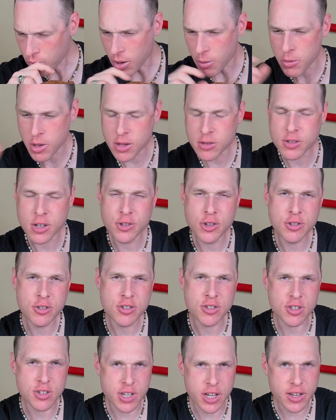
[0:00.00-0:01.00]
Because then you're
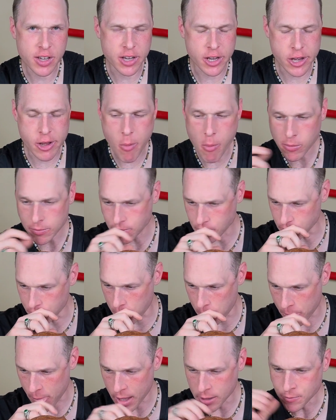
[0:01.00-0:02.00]
sticky,
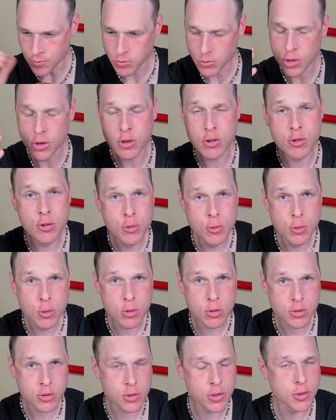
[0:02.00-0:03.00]
you're
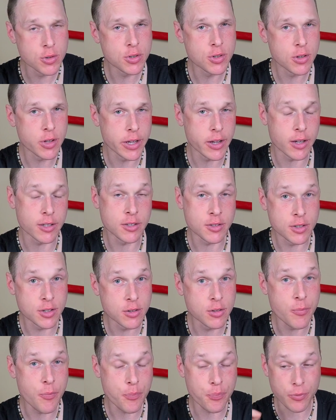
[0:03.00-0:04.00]
cool, so you still like,
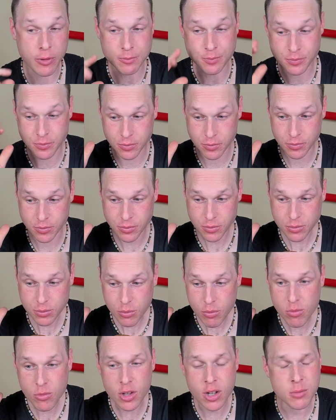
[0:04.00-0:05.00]

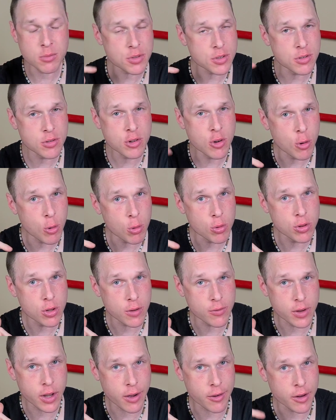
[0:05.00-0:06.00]
I'm still cold
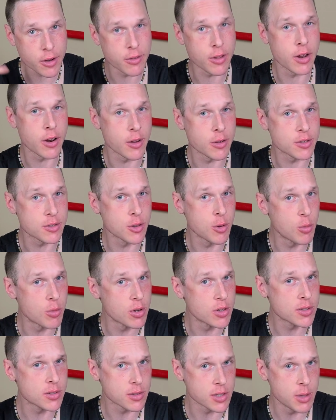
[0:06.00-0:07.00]
enough down here that I still want
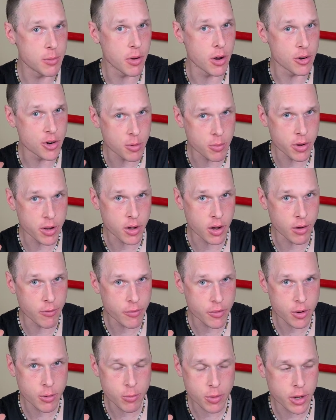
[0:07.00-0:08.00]
to sleep under my
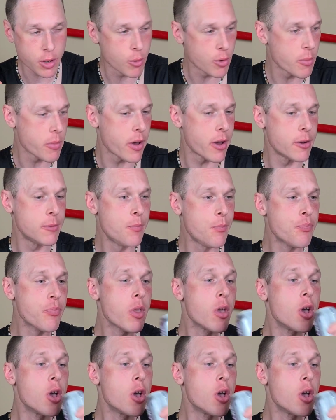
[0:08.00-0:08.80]
comforter when I go to bed.